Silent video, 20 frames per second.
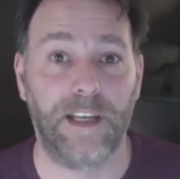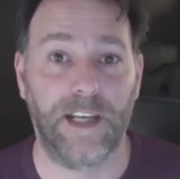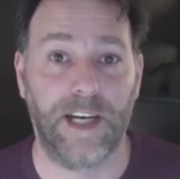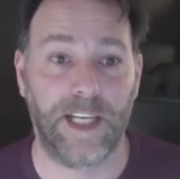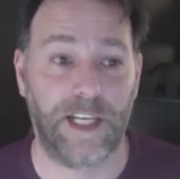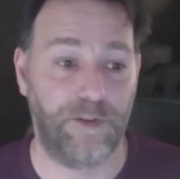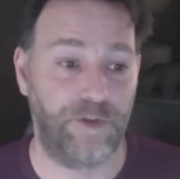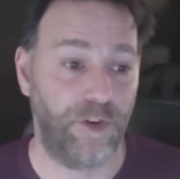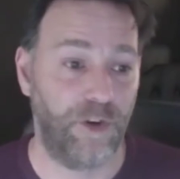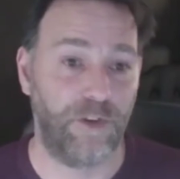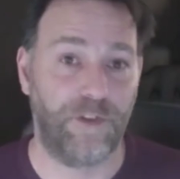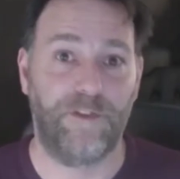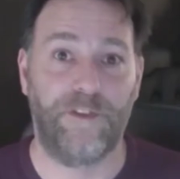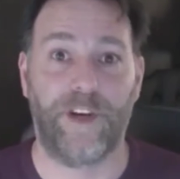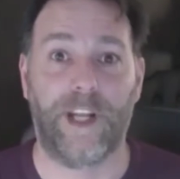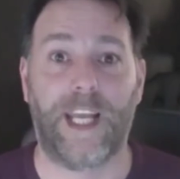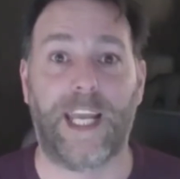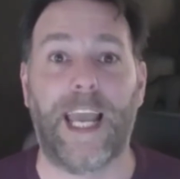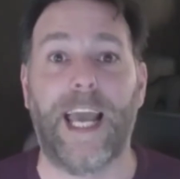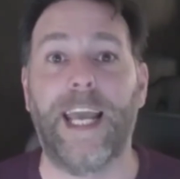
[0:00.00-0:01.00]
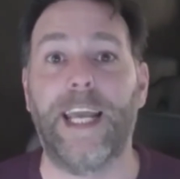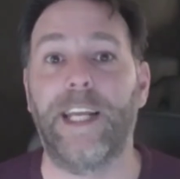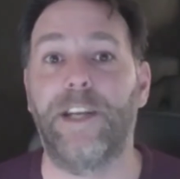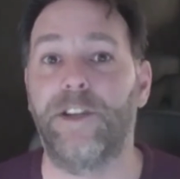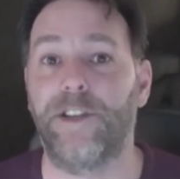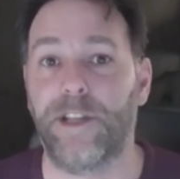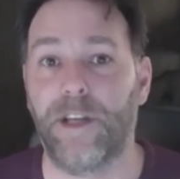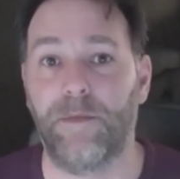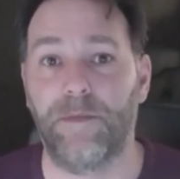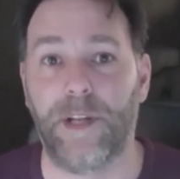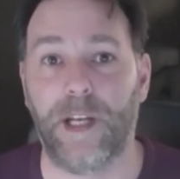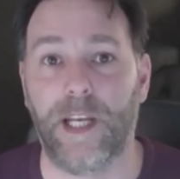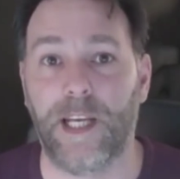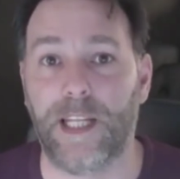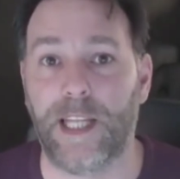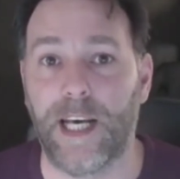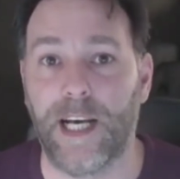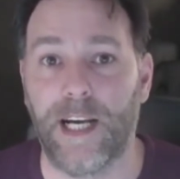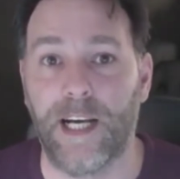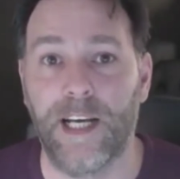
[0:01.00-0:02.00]
I'd have wrote for a guide or something
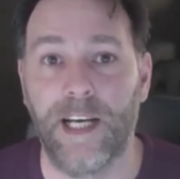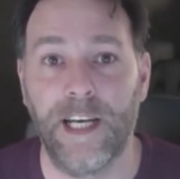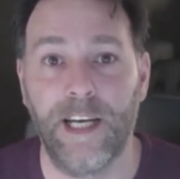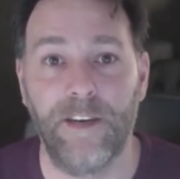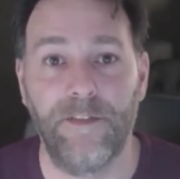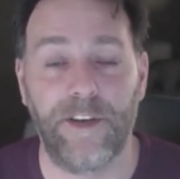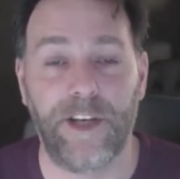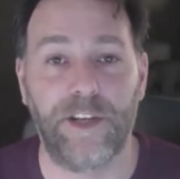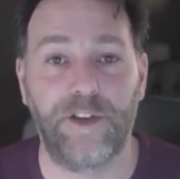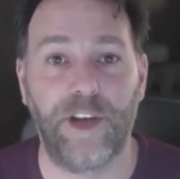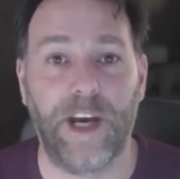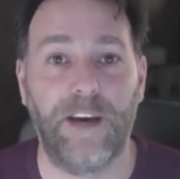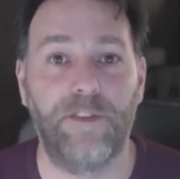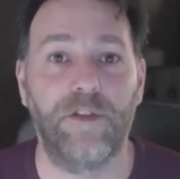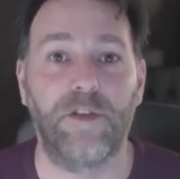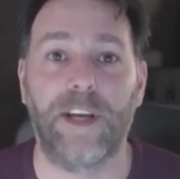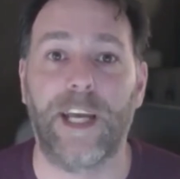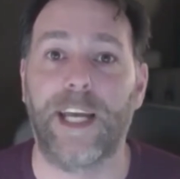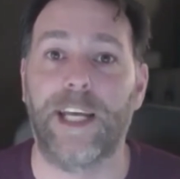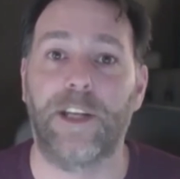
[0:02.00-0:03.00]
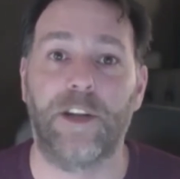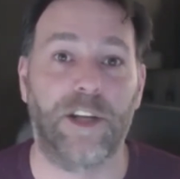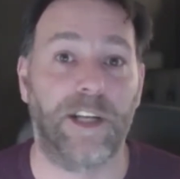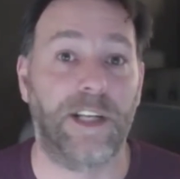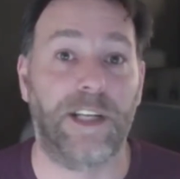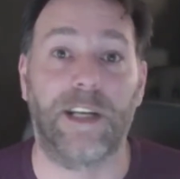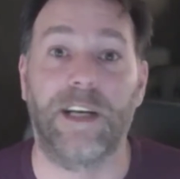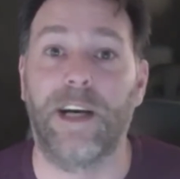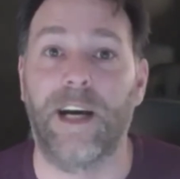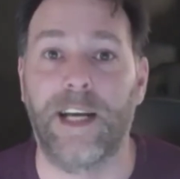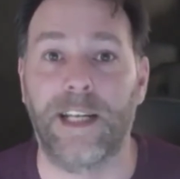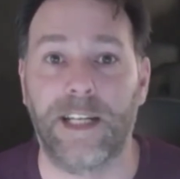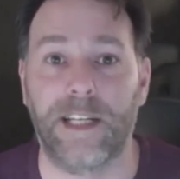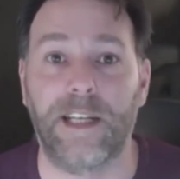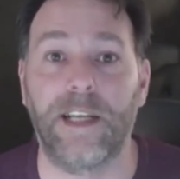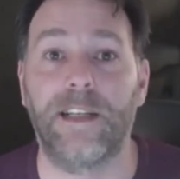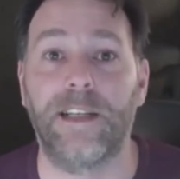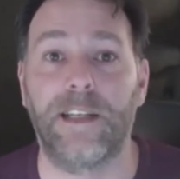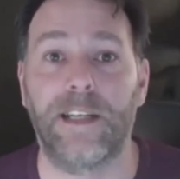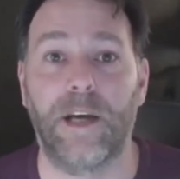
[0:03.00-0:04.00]
like that, for a travel guide, or I'd have
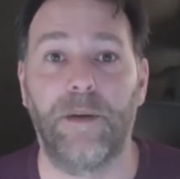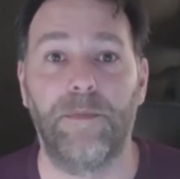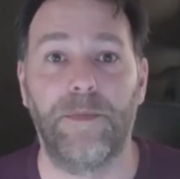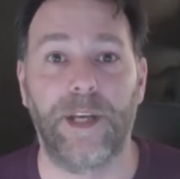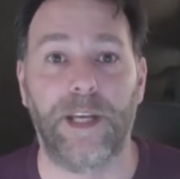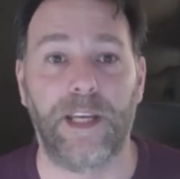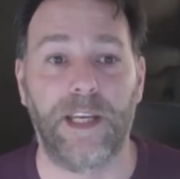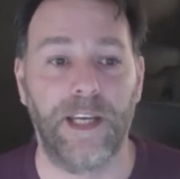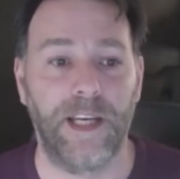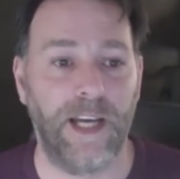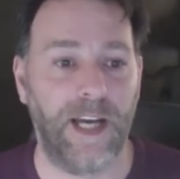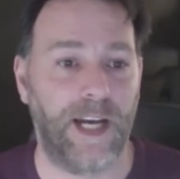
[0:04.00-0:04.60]
done something.